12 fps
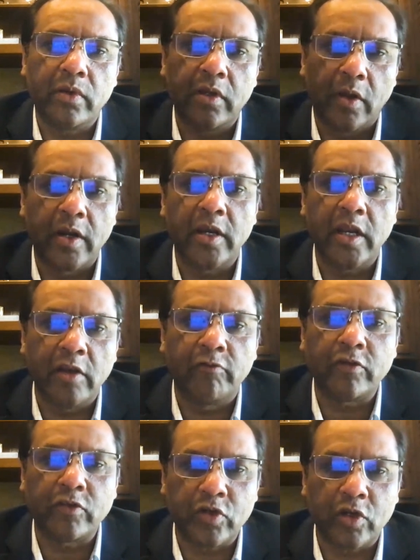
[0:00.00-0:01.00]
current
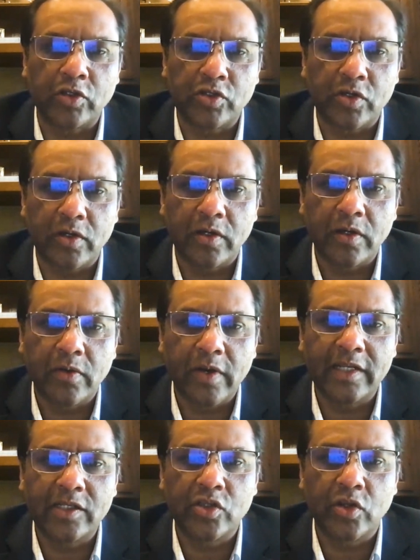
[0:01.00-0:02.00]
infrastructure,
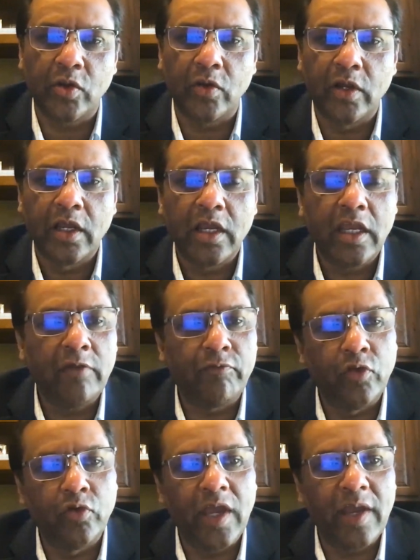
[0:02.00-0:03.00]
right? So if
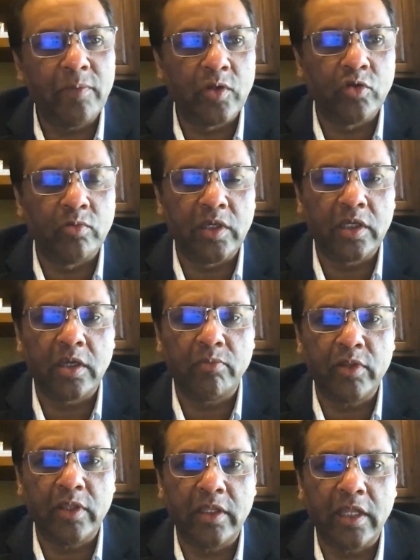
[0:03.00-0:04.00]
you happen to be a
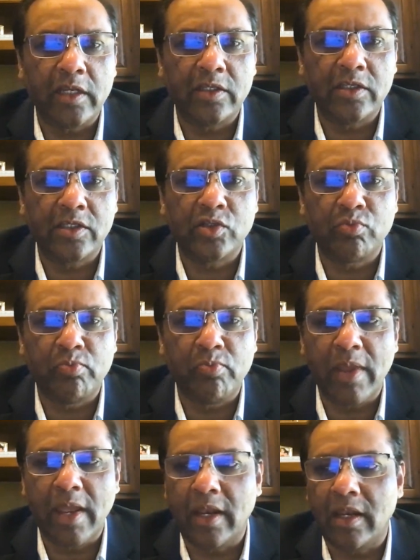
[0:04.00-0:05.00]
company that just
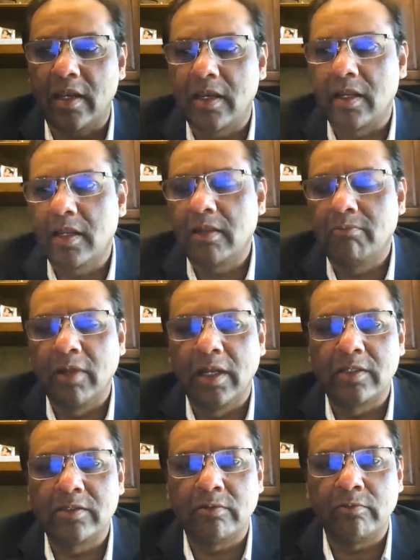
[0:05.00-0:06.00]
spend
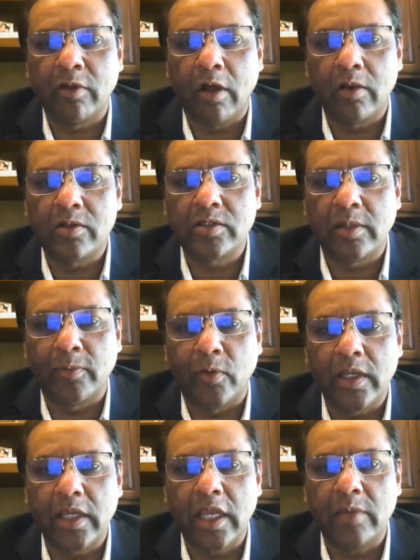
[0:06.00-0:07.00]
millions of dollars
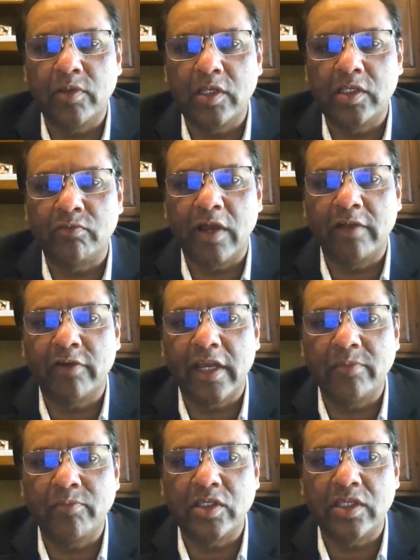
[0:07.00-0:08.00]
deploying APs,
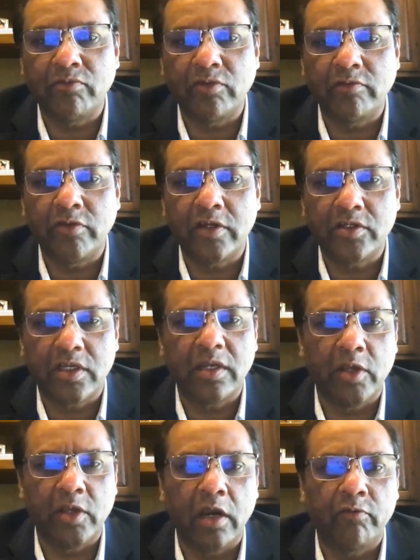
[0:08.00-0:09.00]
Wi-Fi APs everywhere, it's going to
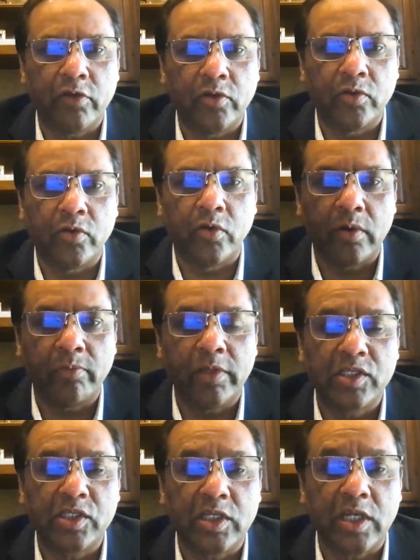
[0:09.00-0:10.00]
be hard for you to go
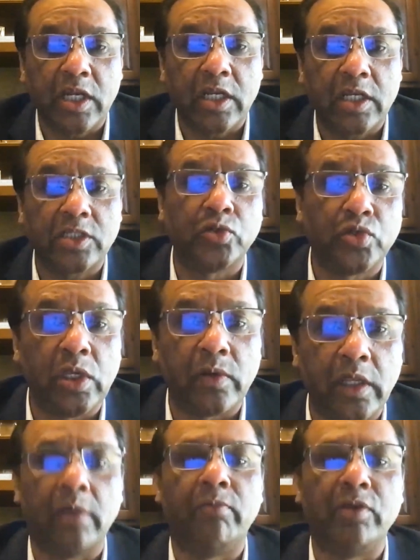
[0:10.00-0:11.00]
replace it unless you
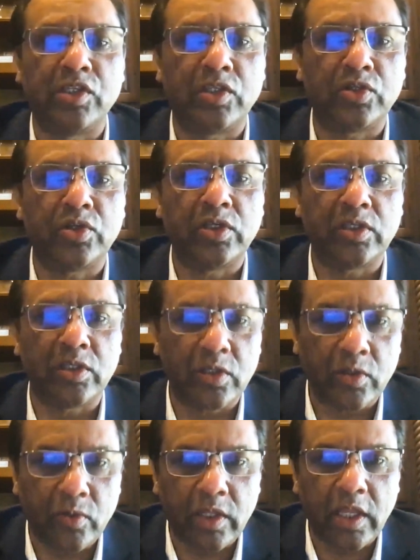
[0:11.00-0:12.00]
see a real business
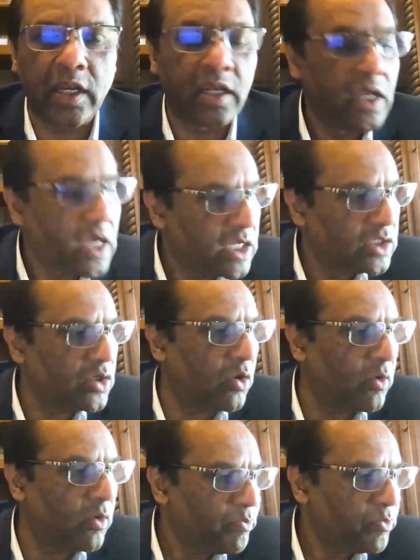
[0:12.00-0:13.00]
reason to do that.
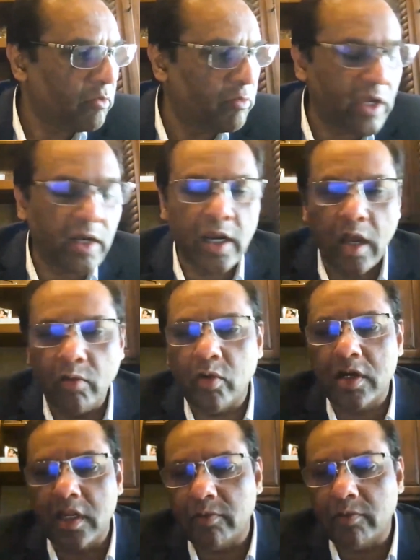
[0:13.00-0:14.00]
So we are now
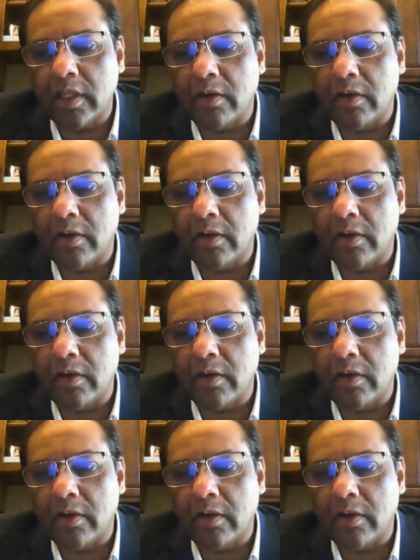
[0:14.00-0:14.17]
working with